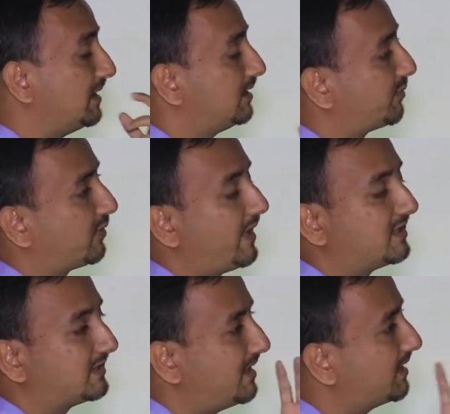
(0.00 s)
It
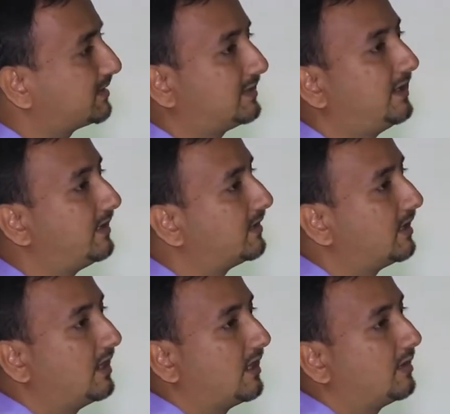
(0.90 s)
provides excellent
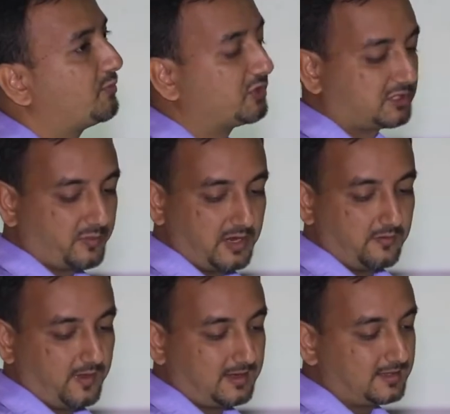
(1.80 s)

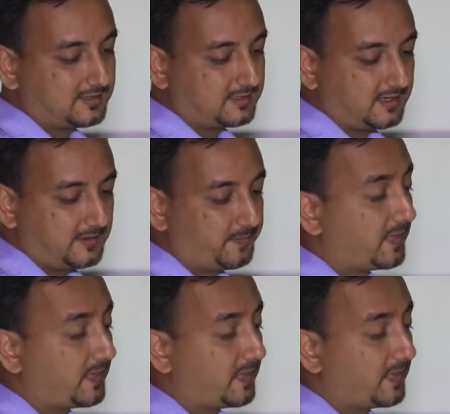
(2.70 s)
post-operative analgesia,